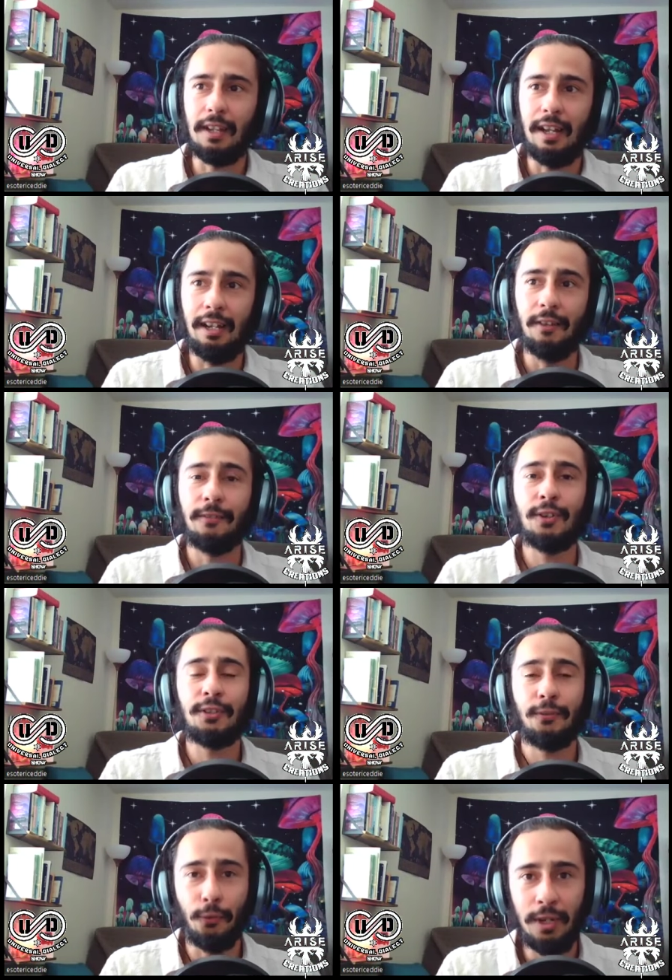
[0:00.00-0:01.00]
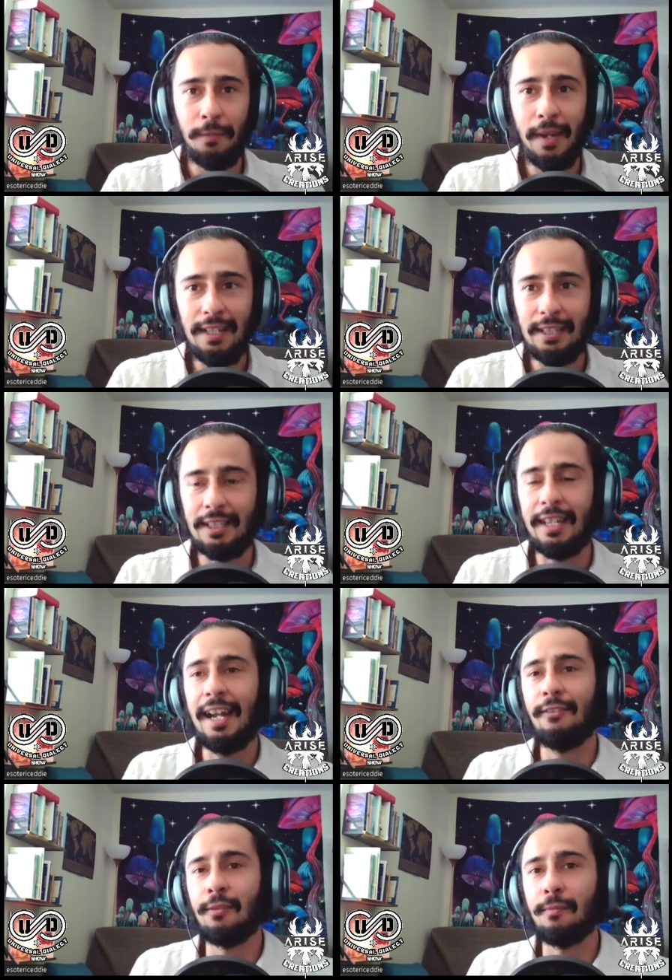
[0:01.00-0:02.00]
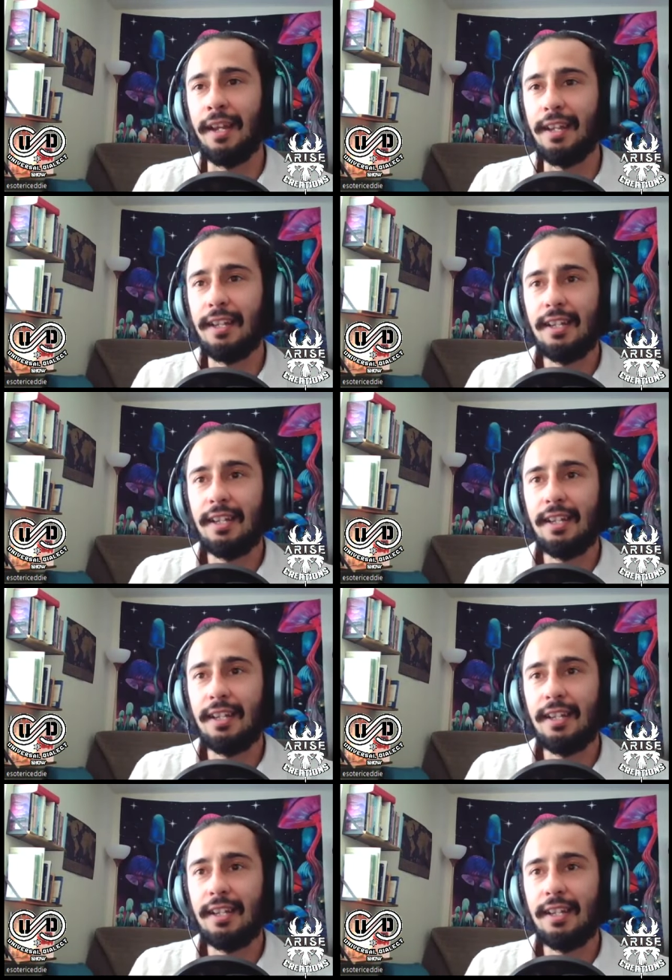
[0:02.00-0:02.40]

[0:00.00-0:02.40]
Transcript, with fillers: I, the first Freemason that I ever met